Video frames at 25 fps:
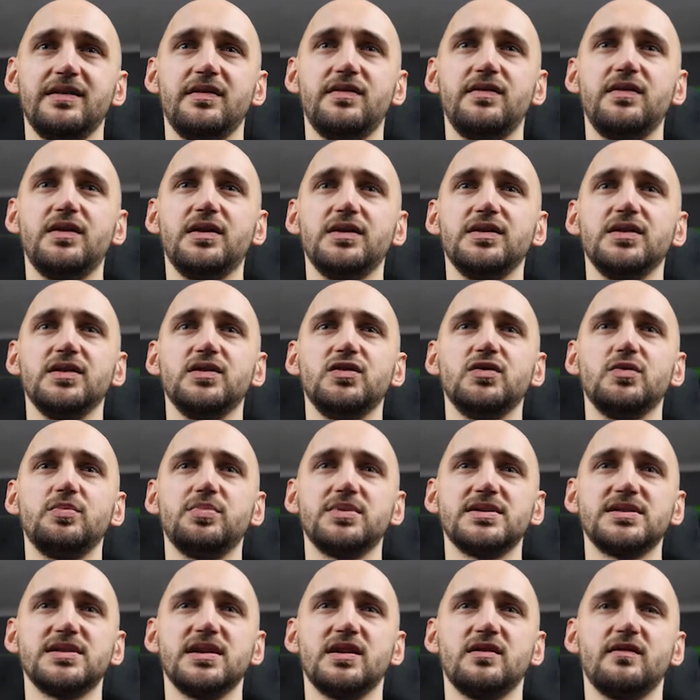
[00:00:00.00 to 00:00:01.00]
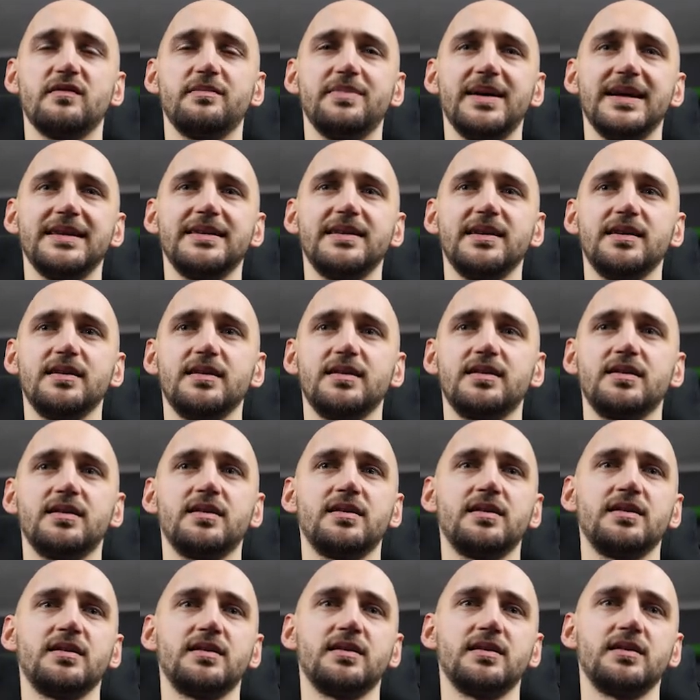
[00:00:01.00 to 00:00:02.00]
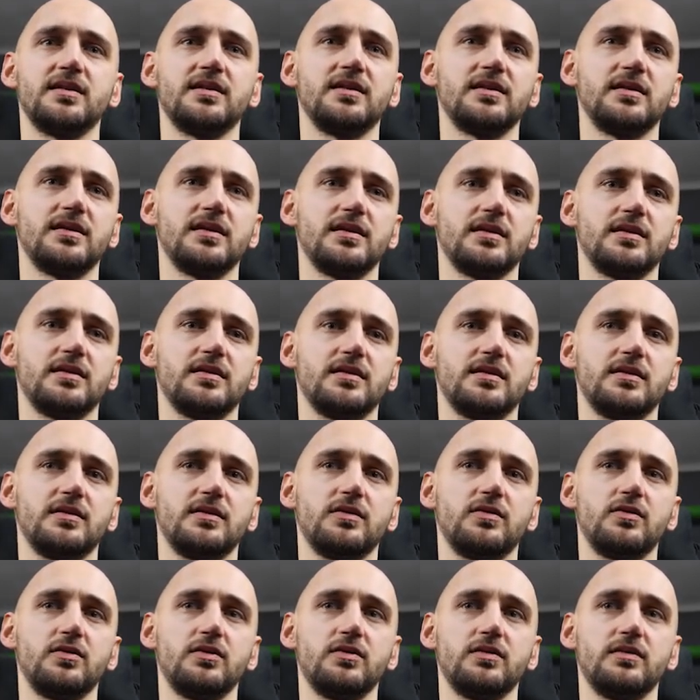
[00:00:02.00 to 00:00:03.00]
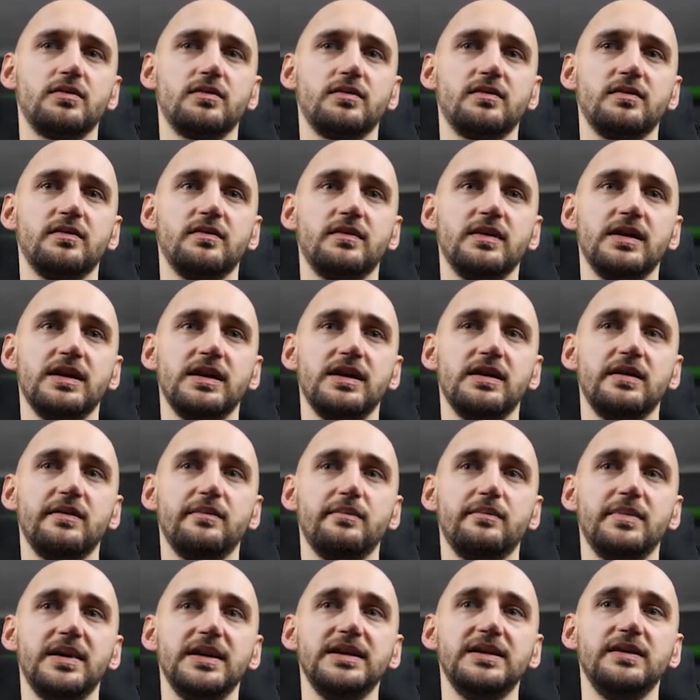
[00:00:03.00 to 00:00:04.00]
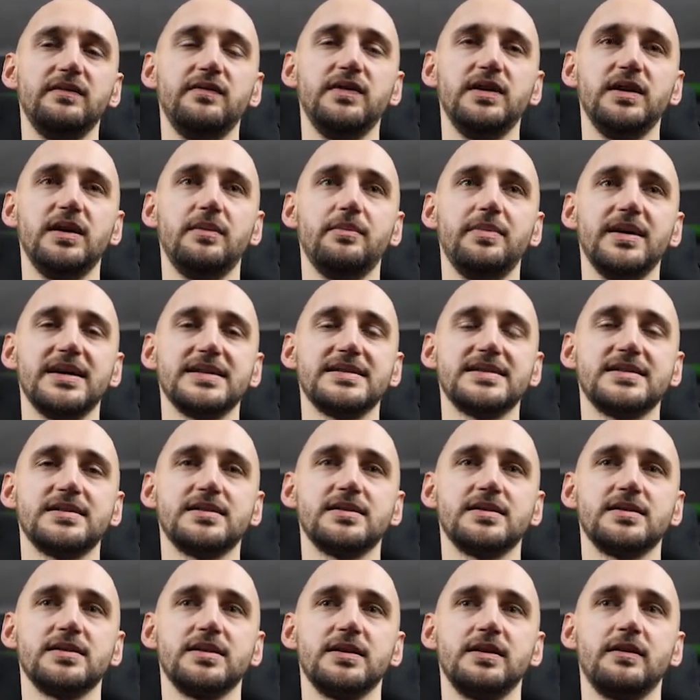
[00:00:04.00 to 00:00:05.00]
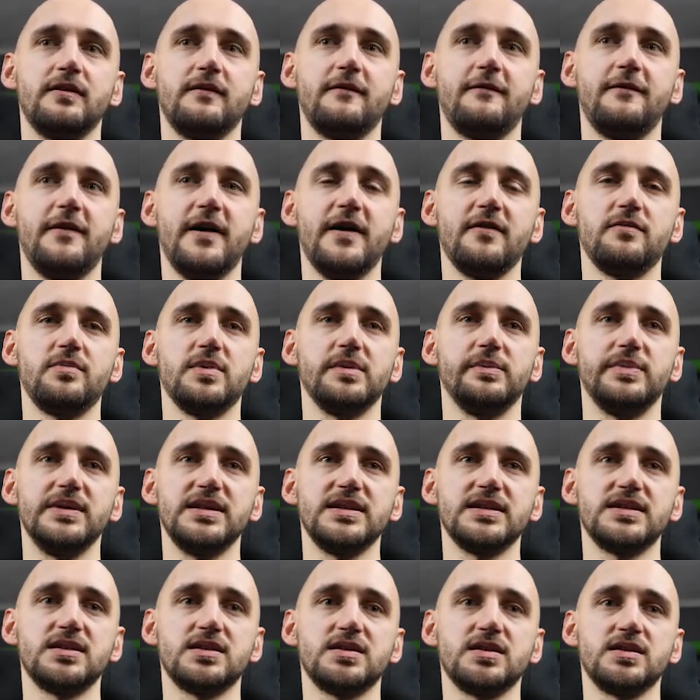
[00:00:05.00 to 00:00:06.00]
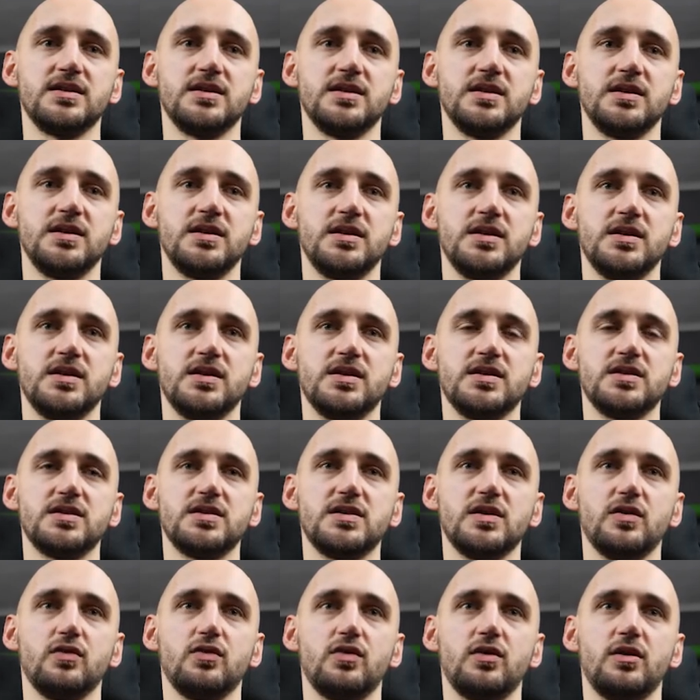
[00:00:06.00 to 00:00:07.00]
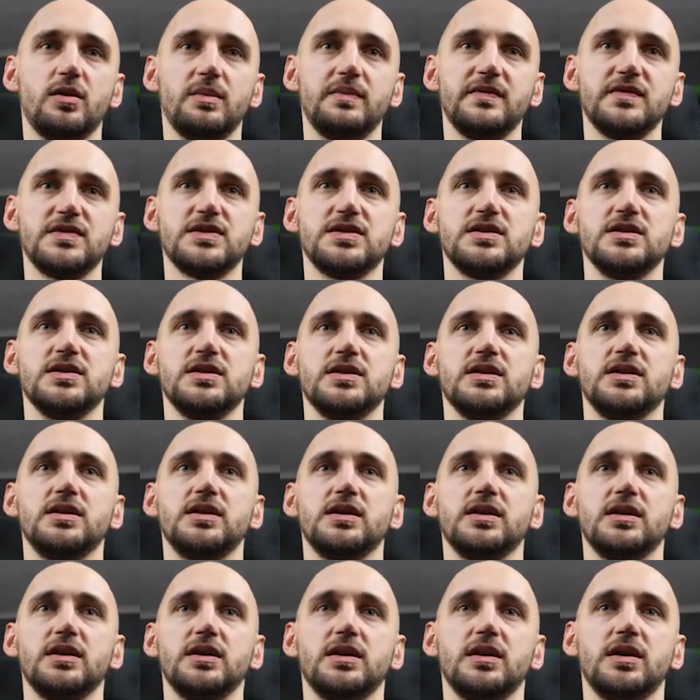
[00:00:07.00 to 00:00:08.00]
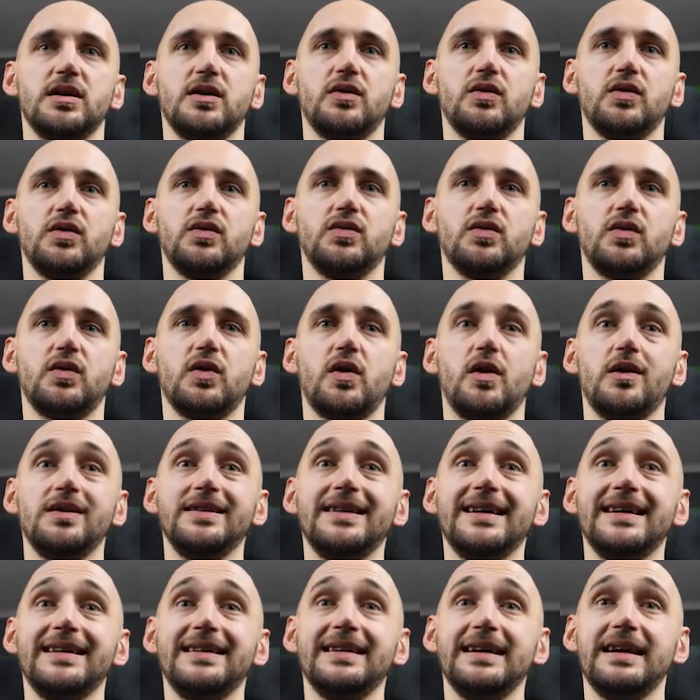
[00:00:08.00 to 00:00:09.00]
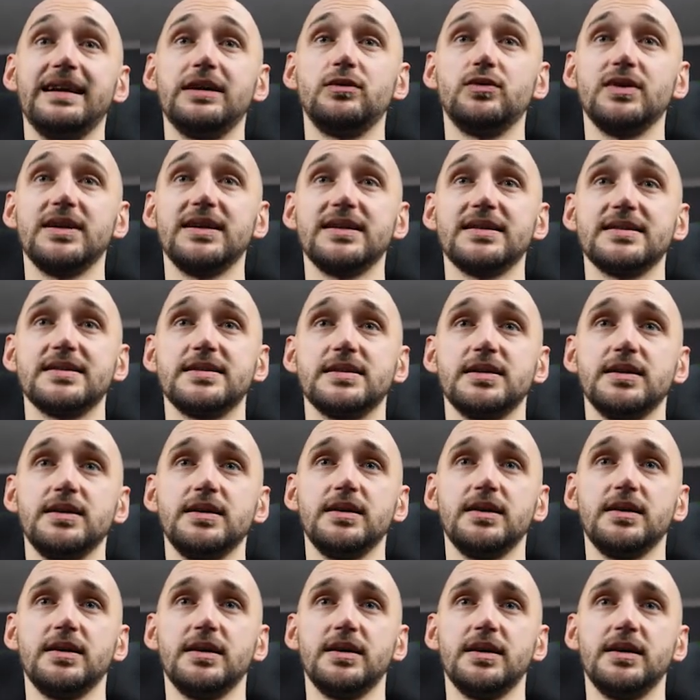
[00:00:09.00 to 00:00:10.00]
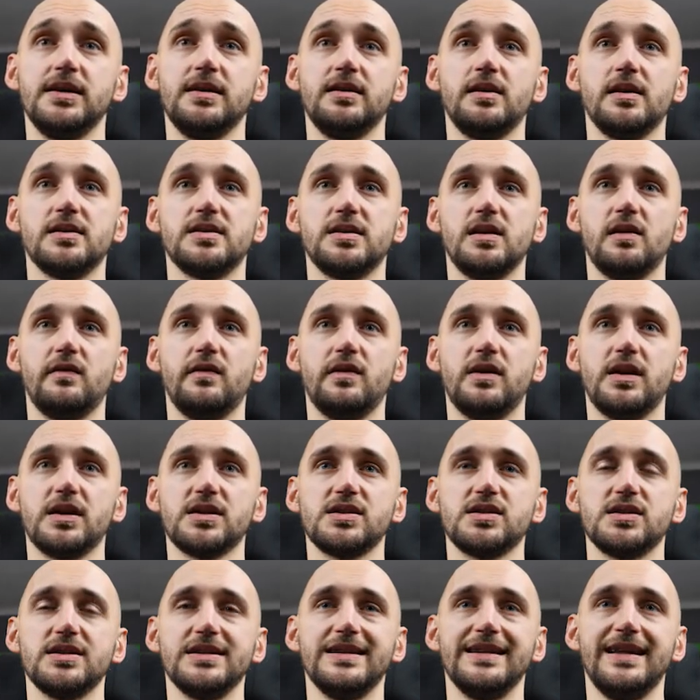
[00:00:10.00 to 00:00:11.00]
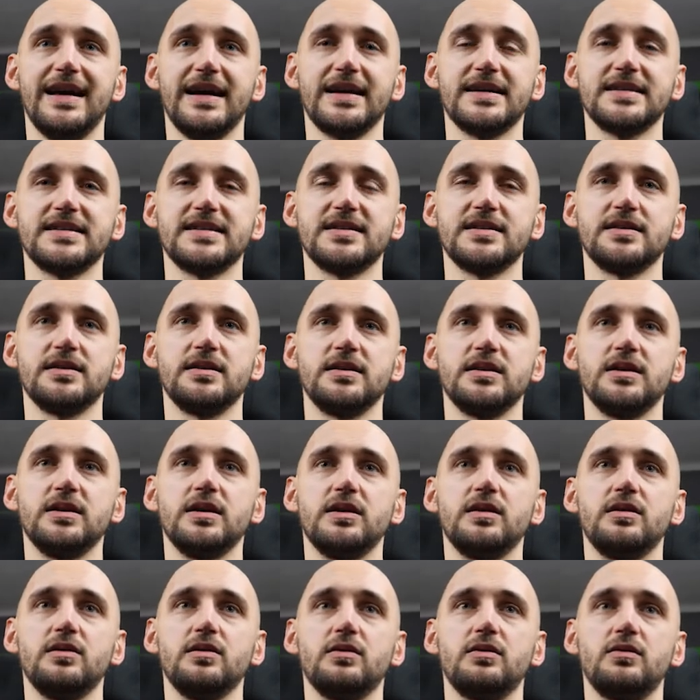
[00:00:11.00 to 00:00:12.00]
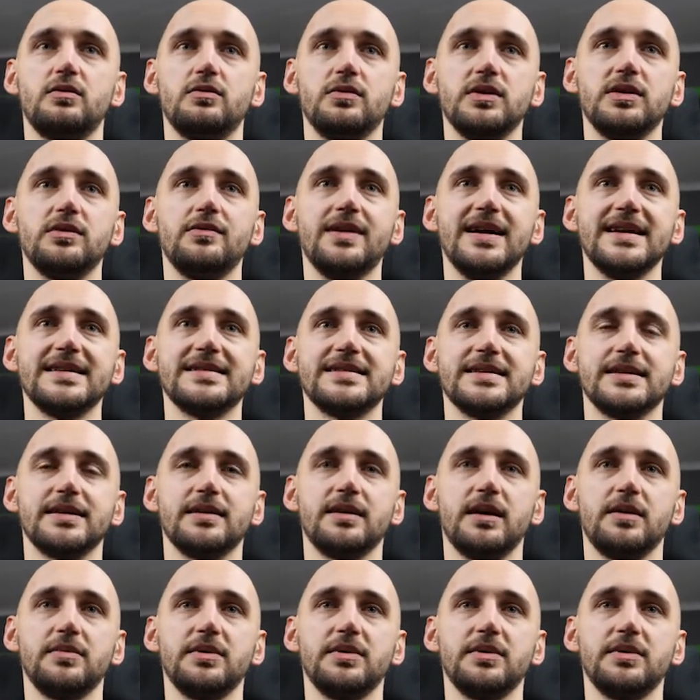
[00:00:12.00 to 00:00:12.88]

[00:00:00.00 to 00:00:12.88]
32% of betting, but the villain bets 5 BBs, so we're obviously going to call that. And we can see the solver actually likes raising